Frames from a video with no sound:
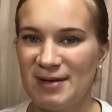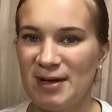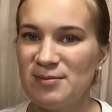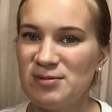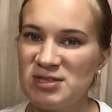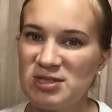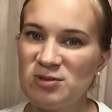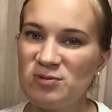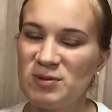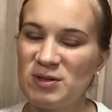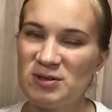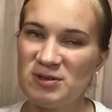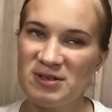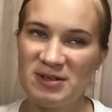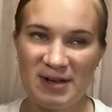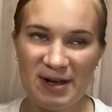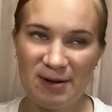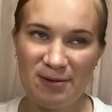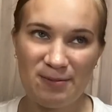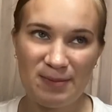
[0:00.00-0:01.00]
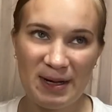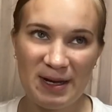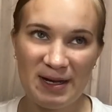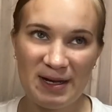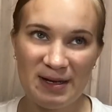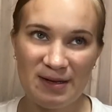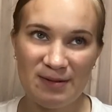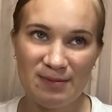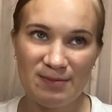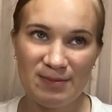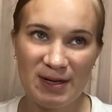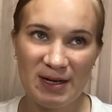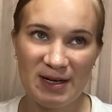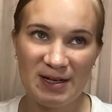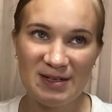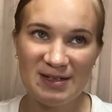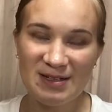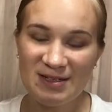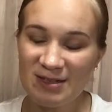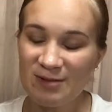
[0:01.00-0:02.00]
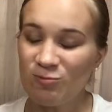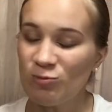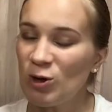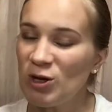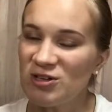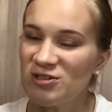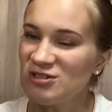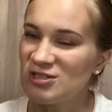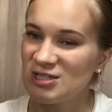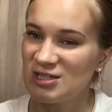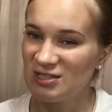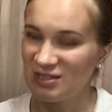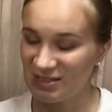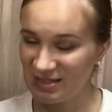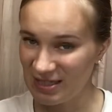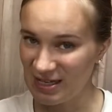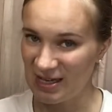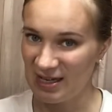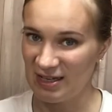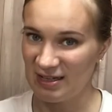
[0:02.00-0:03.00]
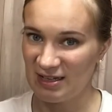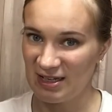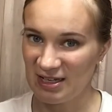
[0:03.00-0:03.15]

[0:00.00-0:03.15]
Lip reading: I'm still weirded out by it, but the water's clean.